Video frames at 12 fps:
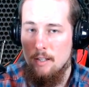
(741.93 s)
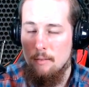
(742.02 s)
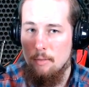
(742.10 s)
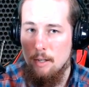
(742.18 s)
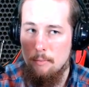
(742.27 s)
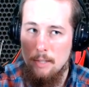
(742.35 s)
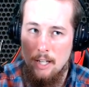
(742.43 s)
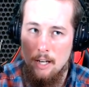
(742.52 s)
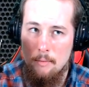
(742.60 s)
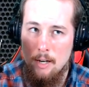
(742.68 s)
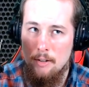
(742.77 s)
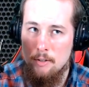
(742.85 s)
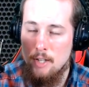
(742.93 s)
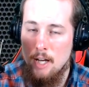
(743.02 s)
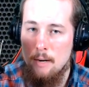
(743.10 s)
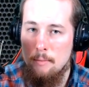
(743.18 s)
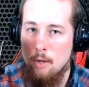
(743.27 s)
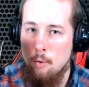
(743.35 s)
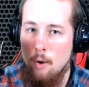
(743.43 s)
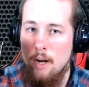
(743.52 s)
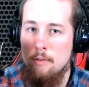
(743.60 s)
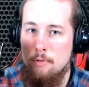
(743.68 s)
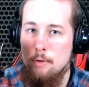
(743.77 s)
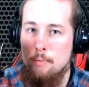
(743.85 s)
But I mean, come on, there's got to be quite
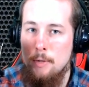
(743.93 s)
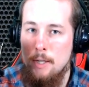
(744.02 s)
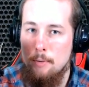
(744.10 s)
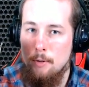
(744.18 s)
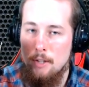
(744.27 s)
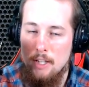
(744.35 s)
a few people,